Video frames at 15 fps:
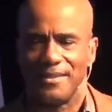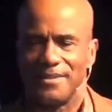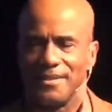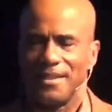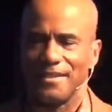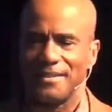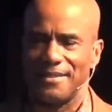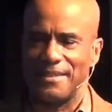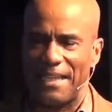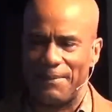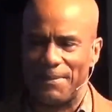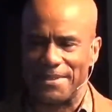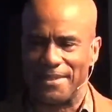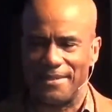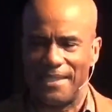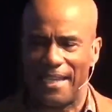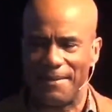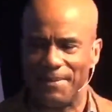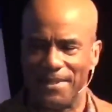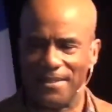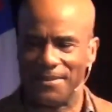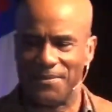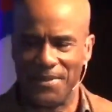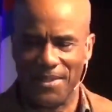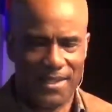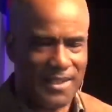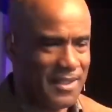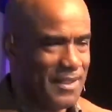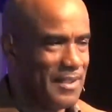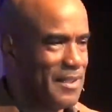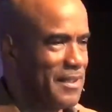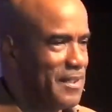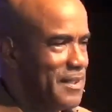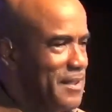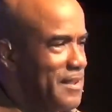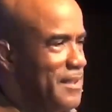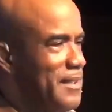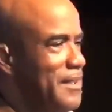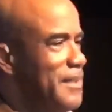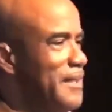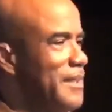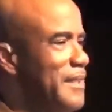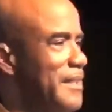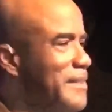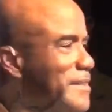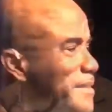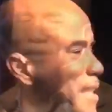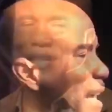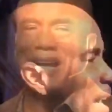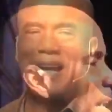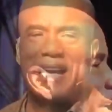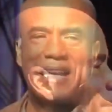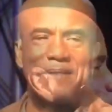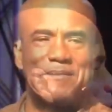Touch your neighbor, say, neighbor, it's time